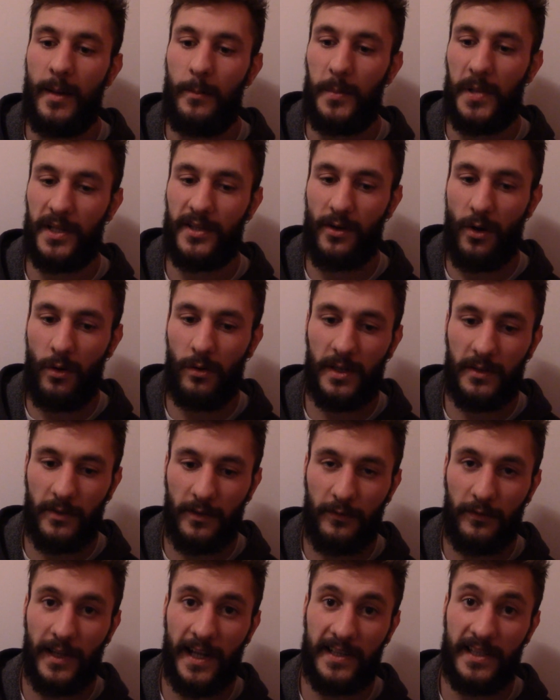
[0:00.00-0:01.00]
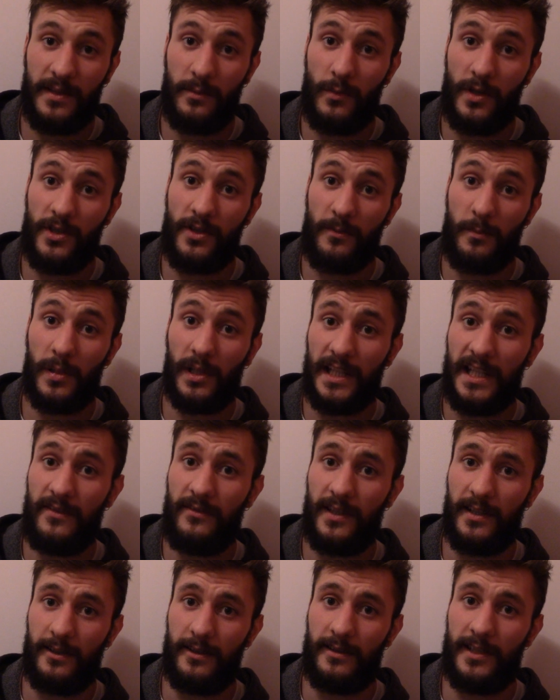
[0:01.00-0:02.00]
But it's only reflecting what you're
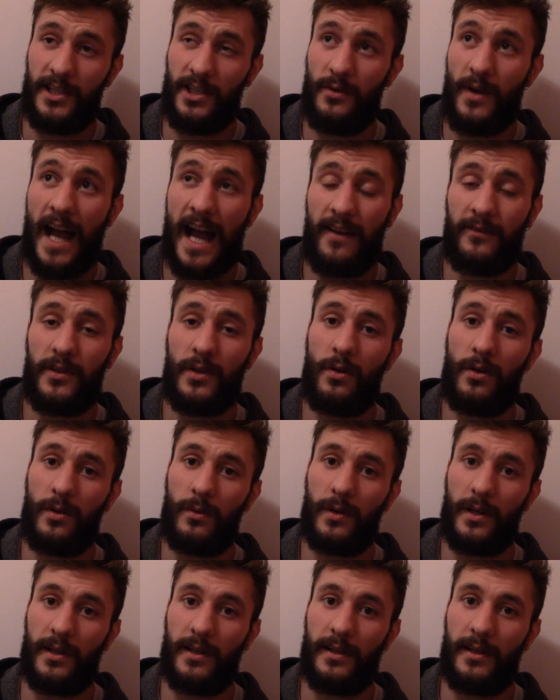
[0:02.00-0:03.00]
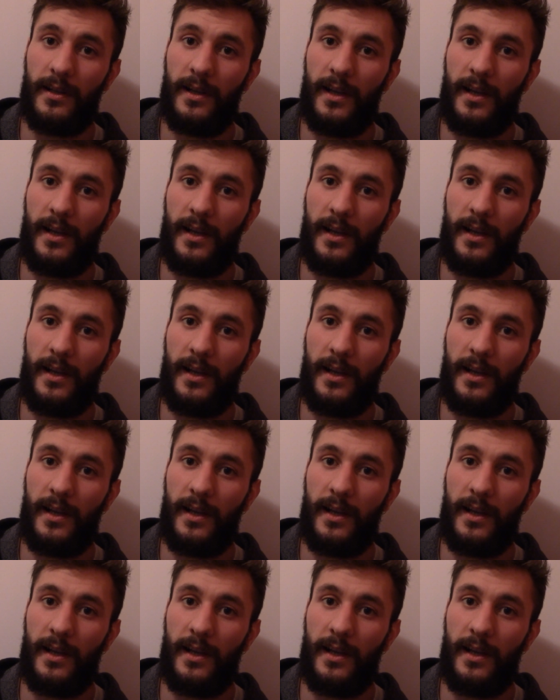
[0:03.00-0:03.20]
believing, that you have to go to work.